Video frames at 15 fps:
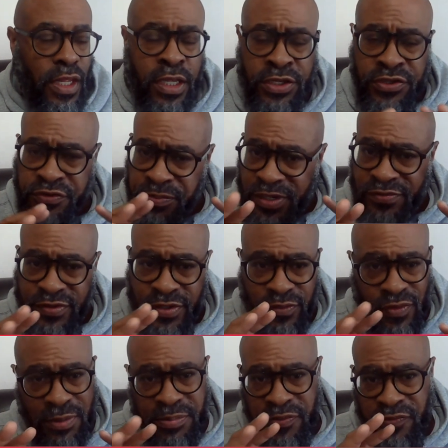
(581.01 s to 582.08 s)
especially
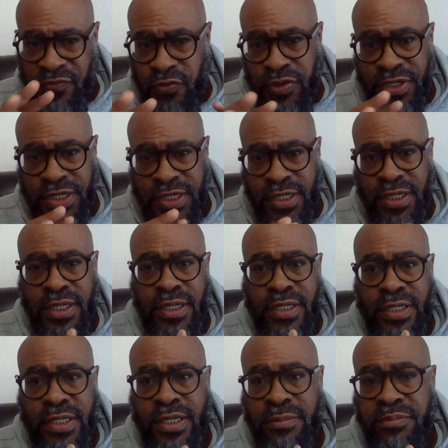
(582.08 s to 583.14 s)
right before the
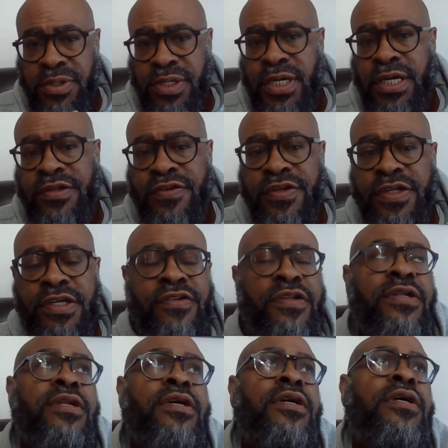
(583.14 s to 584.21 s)
the NBA season.